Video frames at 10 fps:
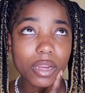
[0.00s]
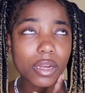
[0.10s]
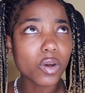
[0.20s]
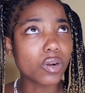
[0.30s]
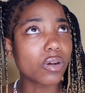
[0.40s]

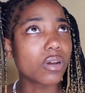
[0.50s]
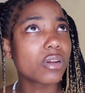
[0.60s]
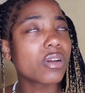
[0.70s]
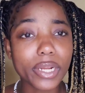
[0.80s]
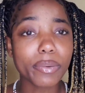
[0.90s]
hold on
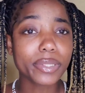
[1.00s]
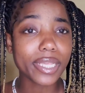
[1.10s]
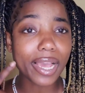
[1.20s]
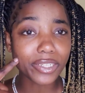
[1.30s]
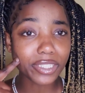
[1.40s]
it was
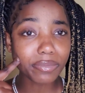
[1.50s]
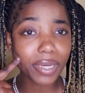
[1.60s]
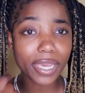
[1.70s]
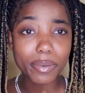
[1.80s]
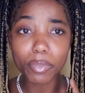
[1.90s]
actually
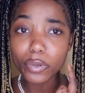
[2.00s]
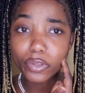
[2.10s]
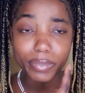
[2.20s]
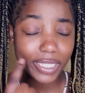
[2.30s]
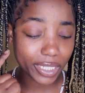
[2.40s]
my both
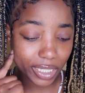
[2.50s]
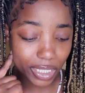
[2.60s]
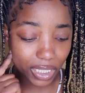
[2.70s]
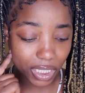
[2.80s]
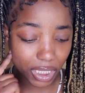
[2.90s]
of my
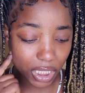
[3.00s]
cheeks